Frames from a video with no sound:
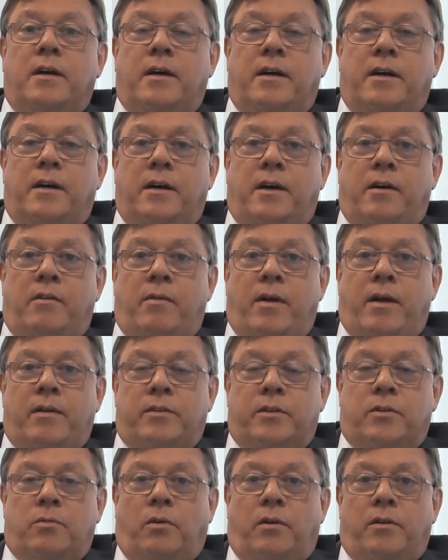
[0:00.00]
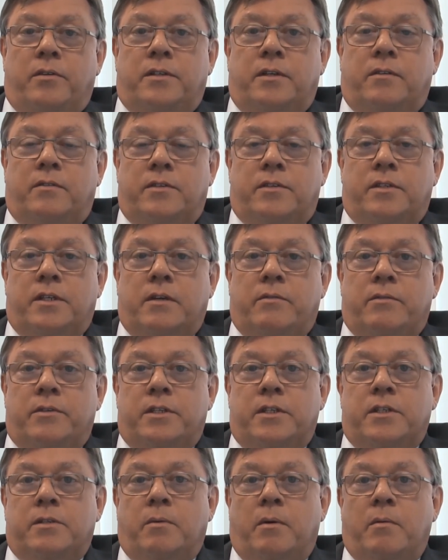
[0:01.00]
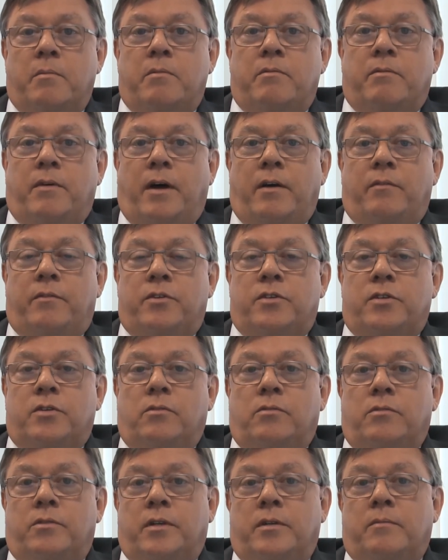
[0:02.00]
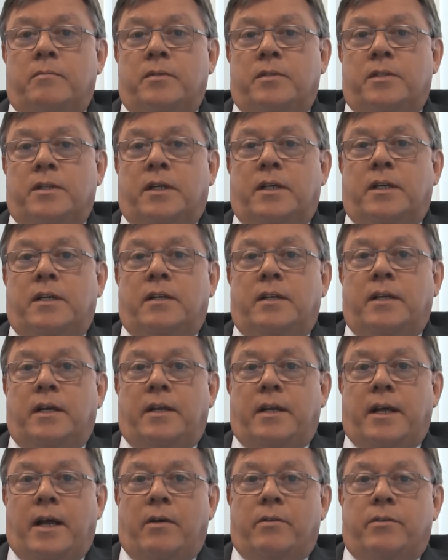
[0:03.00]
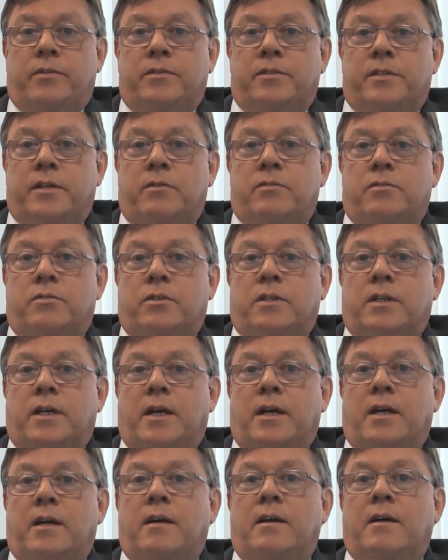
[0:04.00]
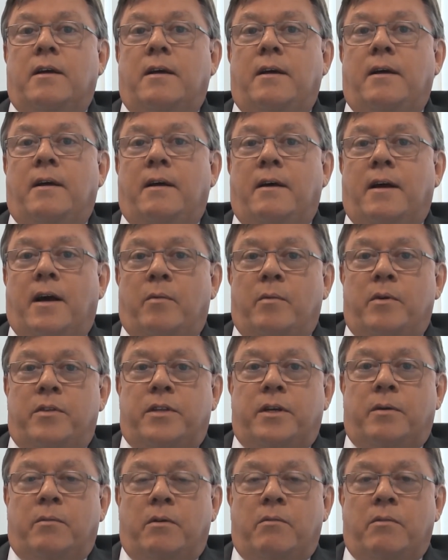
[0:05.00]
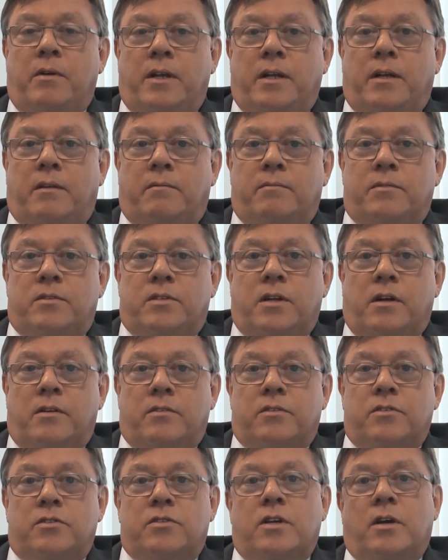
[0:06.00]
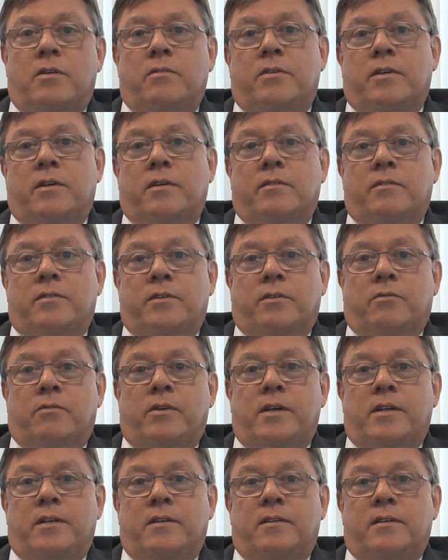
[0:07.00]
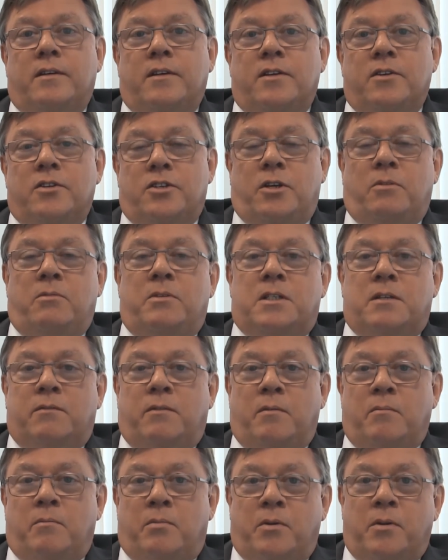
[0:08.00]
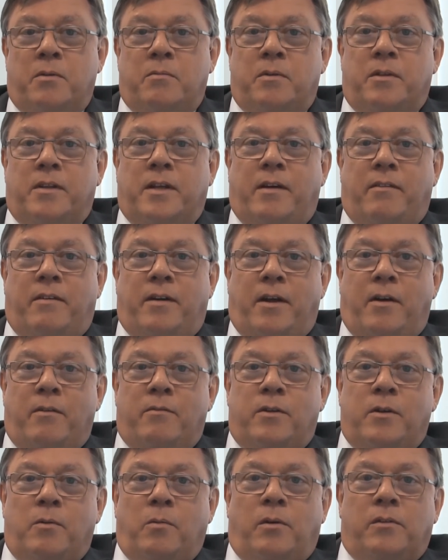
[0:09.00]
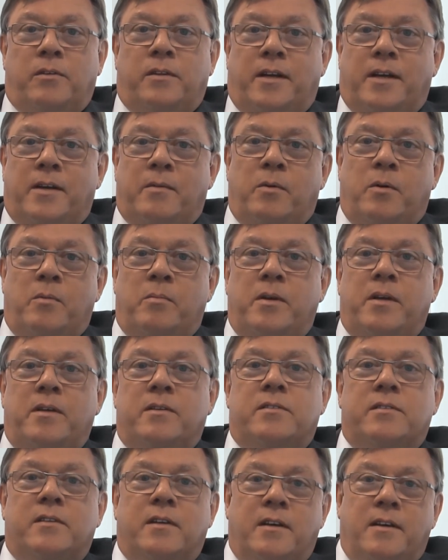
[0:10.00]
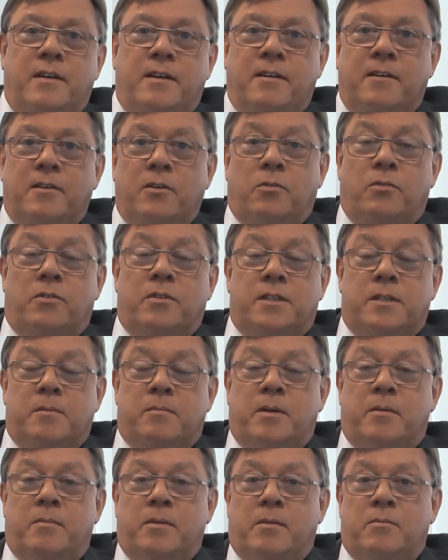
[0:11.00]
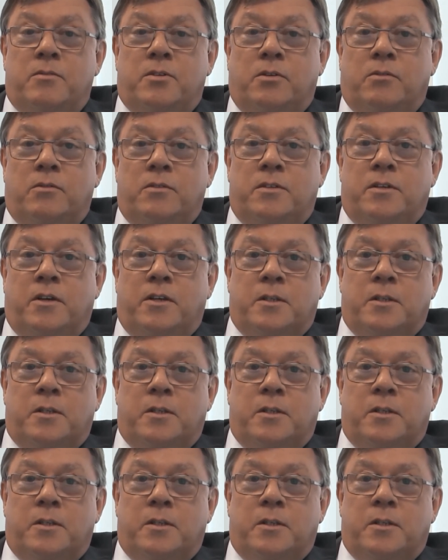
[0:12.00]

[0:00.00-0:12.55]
around the quality of the services we provide for children, particularly in health and social care. And we think we're really starting to show the green shoots of improvement there, and hopefully one day we'll be as good as the Birmingham Children's